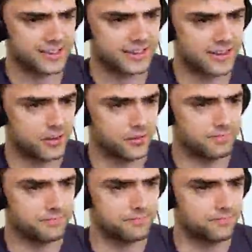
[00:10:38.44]
Oh,
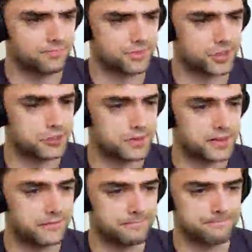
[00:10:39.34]
excuse
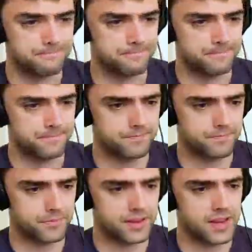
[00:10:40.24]
me.
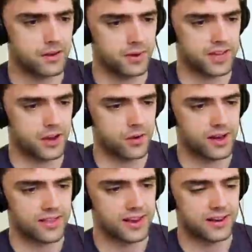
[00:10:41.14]
There we go.
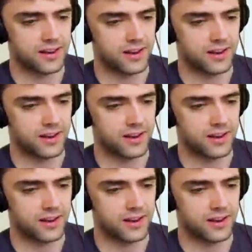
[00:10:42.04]
And then